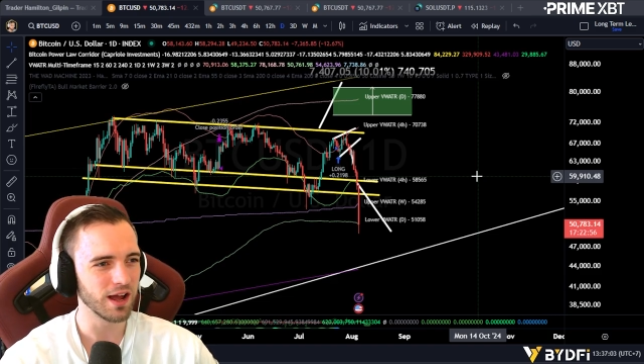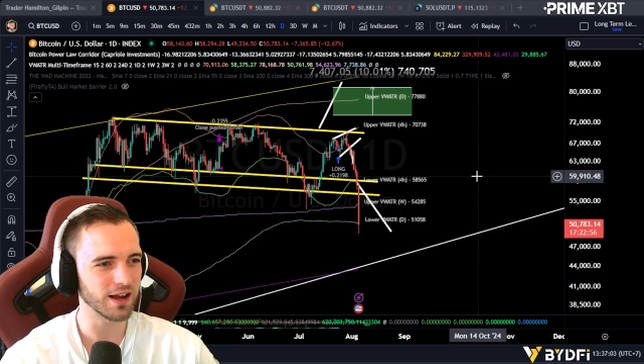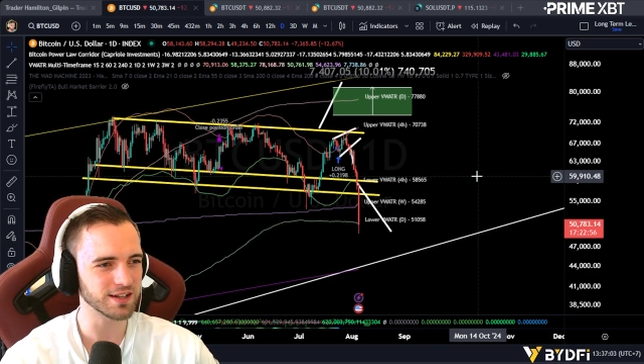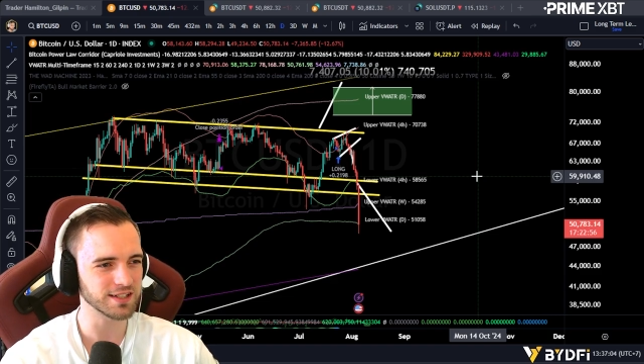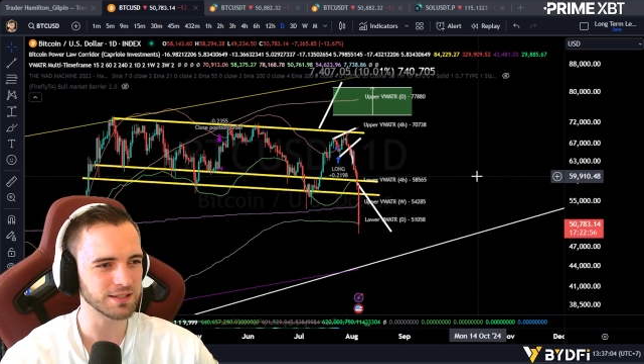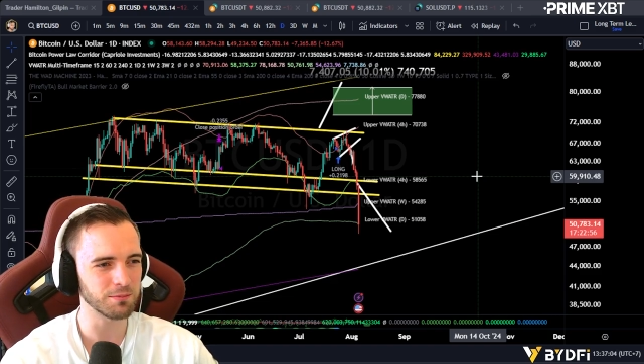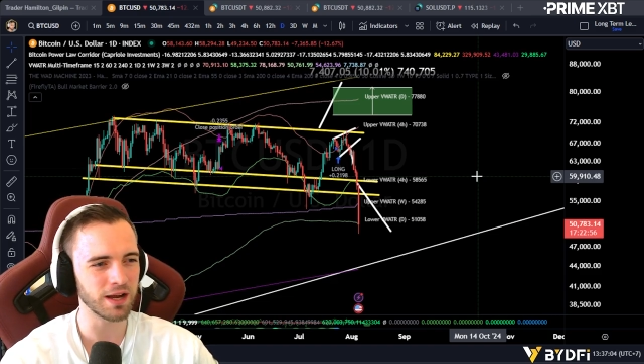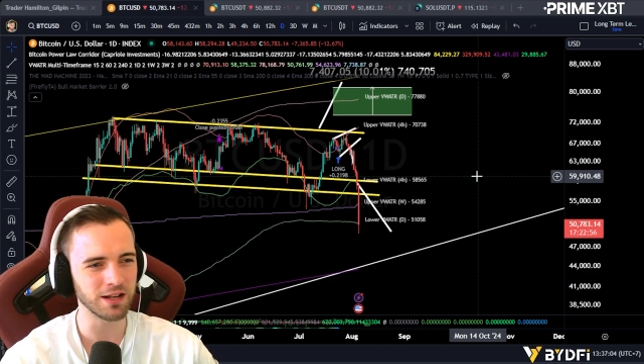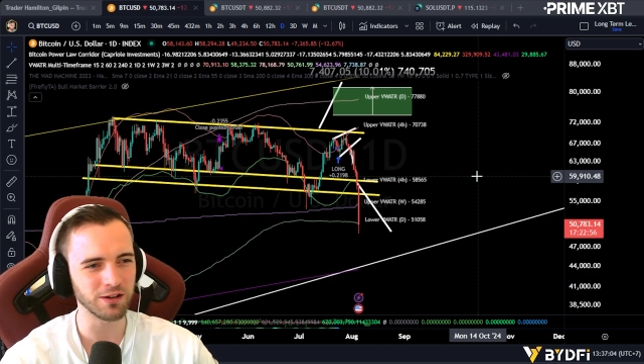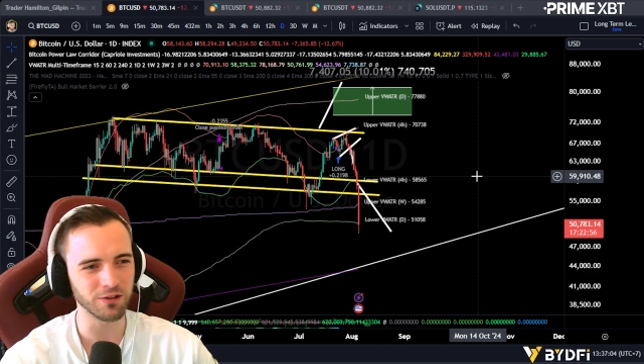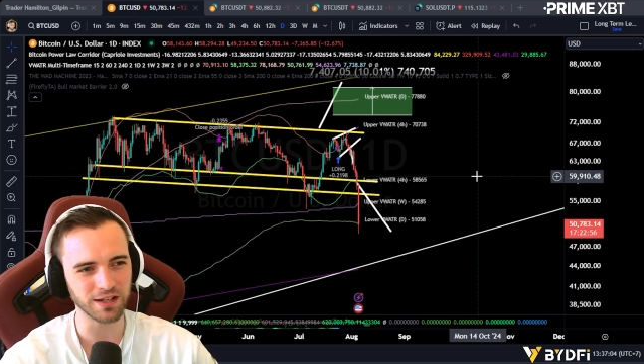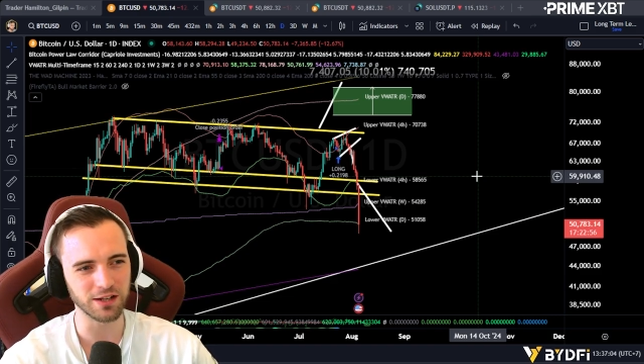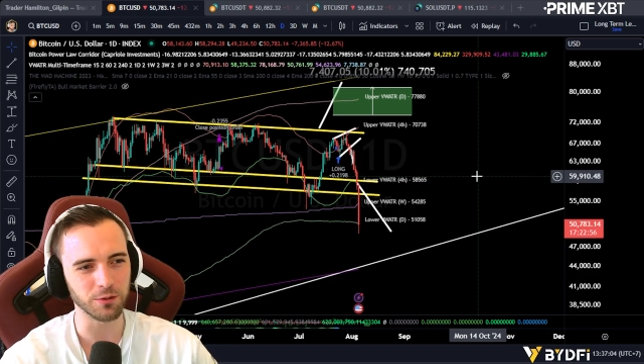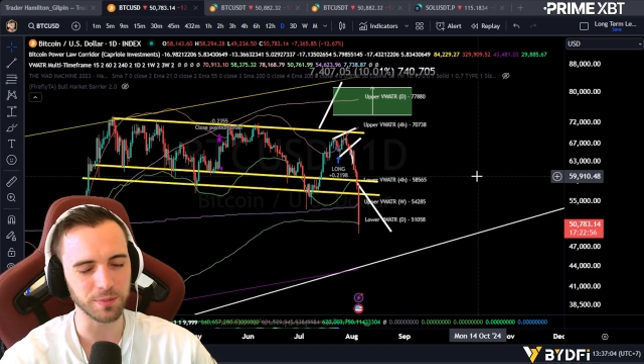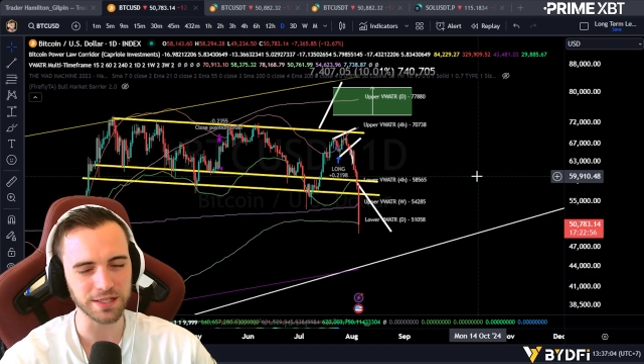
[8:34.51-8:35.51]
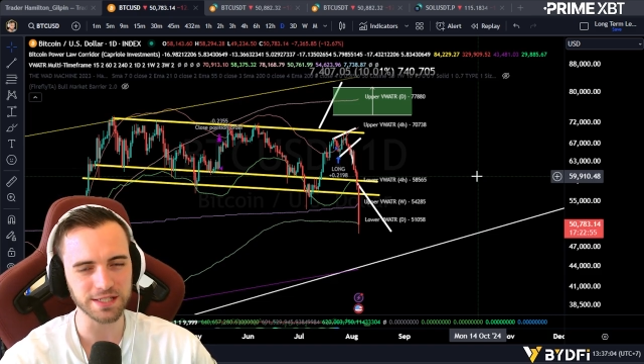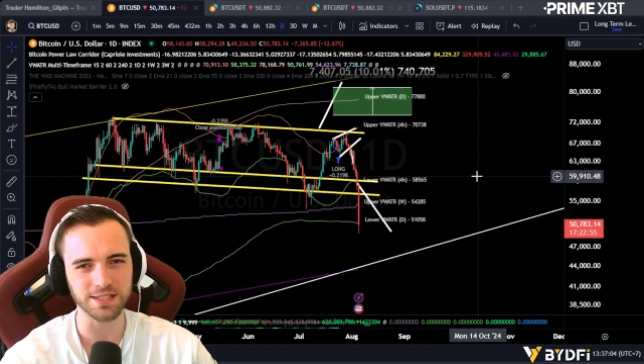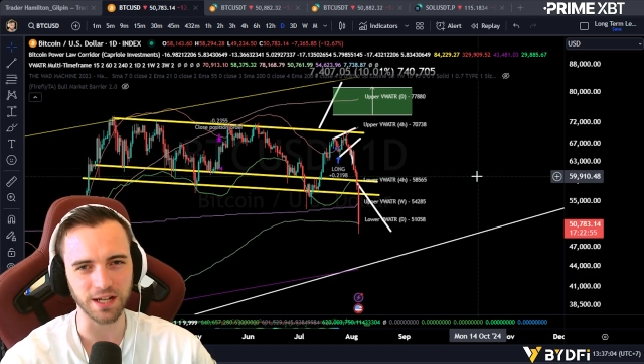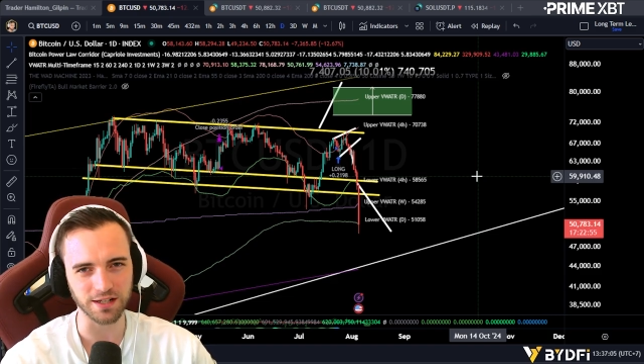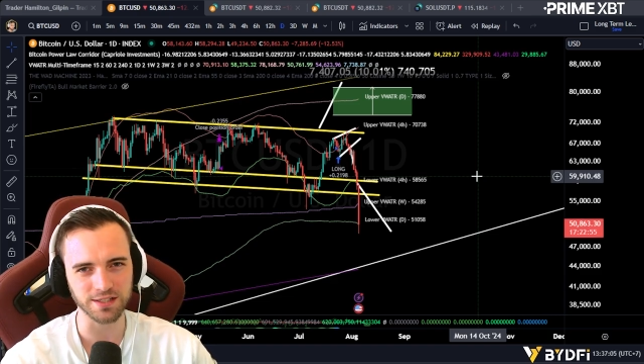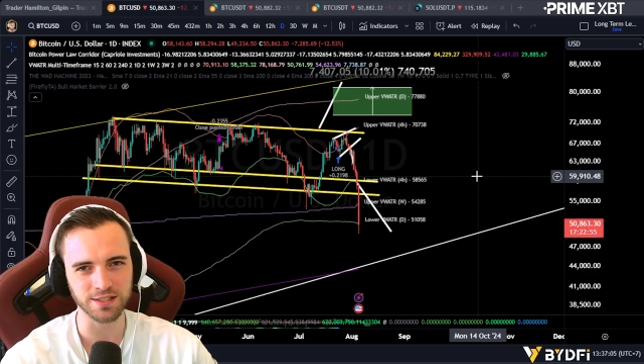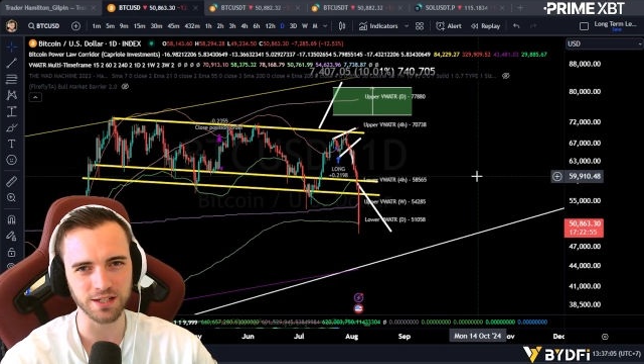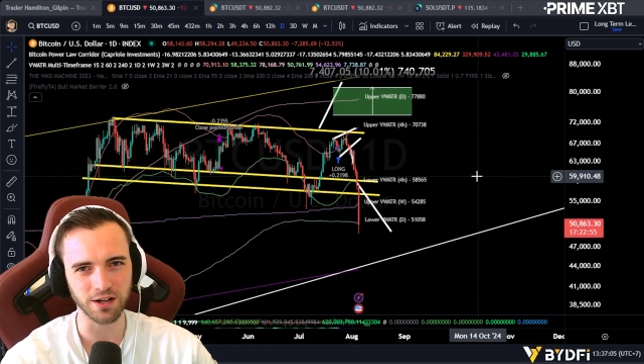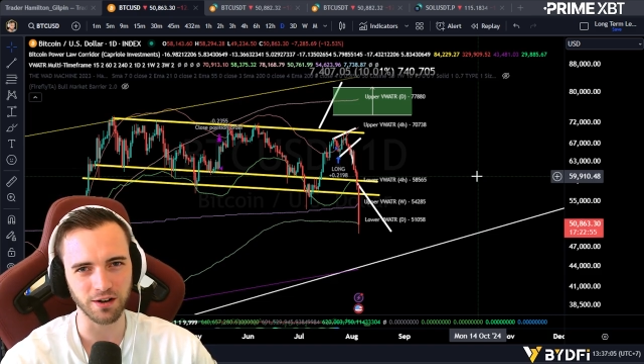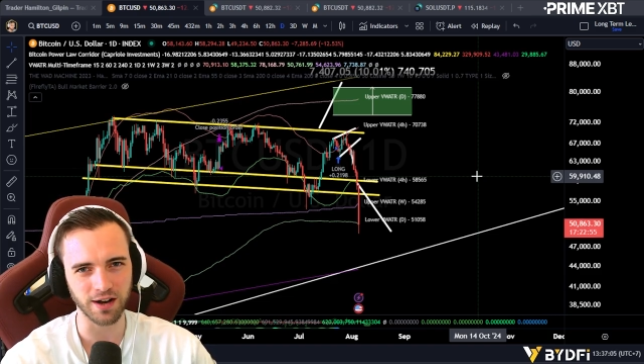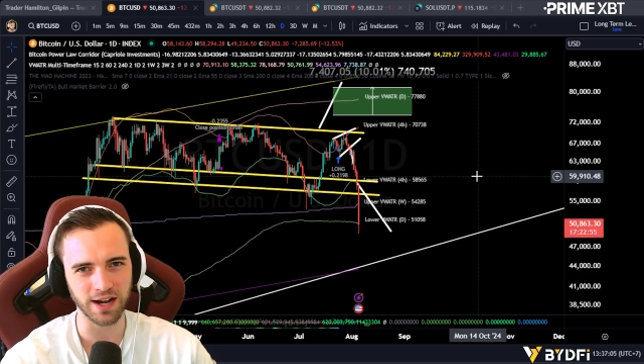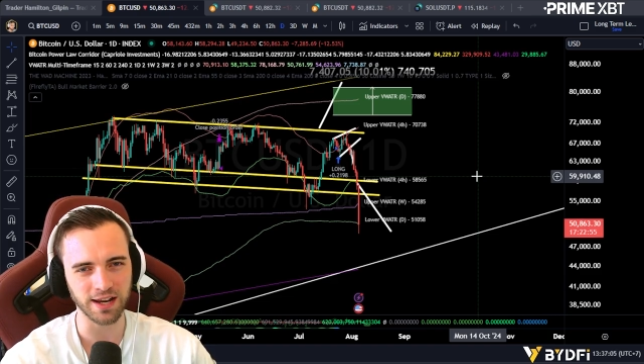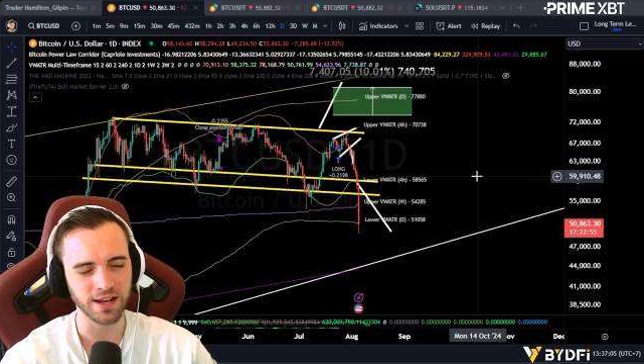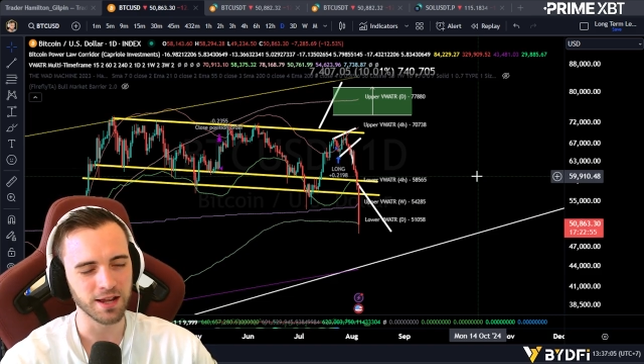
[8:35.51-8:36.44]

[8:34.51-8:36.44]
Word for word: because uh, it might look a little bit sus, all right?